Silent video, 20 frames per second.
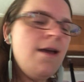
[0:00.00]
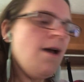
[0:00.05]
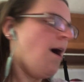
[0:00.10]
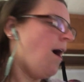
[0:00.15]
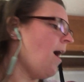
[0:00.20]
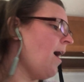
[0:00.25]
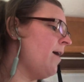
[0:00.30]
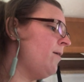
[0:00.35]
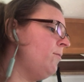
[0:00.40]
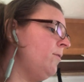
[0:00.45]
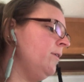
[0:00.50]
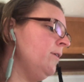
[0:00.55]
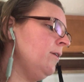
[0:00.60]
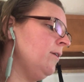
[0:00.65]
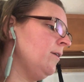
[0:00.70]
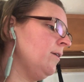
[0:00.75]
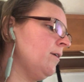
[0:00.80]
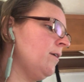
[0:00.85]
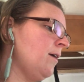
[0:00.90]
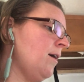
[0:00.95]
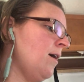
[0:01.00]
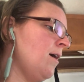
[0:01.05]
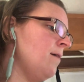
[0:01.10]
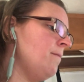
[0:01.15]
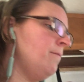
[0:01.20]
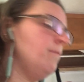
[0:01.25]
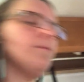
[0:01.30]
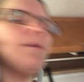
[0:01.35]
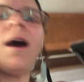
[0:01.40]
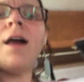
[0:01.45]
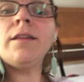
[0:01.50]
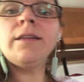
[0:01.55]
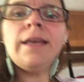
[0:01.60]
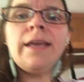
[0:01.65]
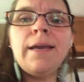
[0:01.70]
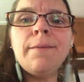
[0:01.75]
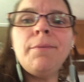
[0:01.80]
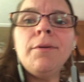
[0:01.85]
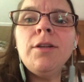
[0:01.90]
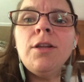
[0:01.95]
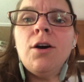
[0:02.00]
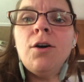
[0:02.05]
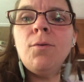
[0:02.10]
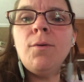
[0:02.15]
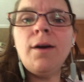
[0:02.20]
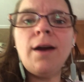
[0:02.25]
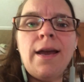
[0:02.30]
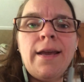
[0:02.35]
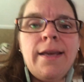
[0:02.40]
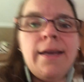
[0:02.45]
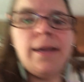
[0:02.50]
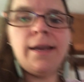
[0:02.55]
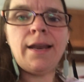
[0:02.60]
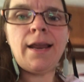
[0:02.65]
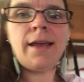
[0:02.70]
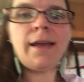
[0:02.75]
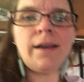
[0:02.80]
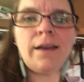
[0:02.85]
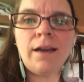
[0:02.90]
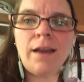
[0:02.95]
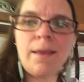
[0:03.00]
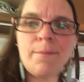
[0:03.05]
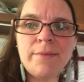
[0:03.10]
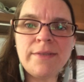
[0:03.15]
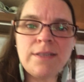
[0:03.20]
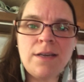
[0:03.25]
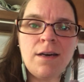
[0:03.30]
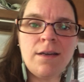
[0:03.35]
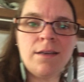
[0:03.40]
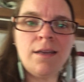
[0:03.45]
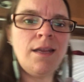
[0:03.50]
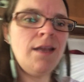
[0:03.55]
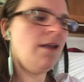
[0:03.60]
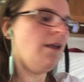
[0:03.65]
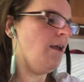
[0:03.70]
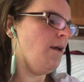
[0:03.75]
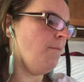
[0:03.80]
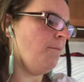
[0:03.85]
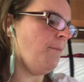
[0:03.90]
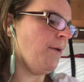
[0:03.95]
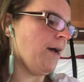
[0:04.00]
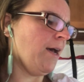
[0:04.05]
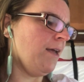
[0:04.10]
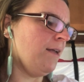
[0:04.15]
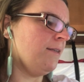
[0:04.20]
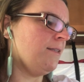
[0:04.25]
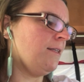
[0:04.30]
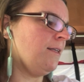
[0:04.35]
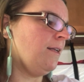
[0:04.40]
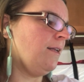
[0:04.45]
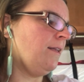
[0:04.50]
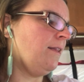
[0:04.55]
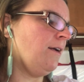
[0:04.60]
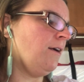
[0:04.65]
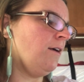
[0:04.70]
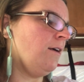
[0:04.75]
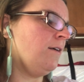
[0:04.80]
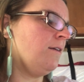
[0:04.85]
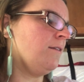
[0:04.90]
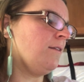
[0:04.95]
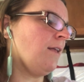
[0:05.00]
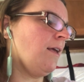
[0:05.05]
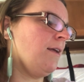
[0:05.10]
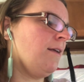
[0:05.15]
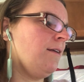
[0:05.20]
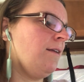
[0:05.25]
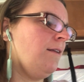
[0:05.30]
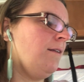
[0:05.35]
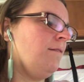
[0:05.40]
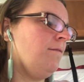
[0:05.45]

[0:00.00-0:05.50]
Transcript: I will, I'll link it below where I get it. I get it on Amazon, but they're like,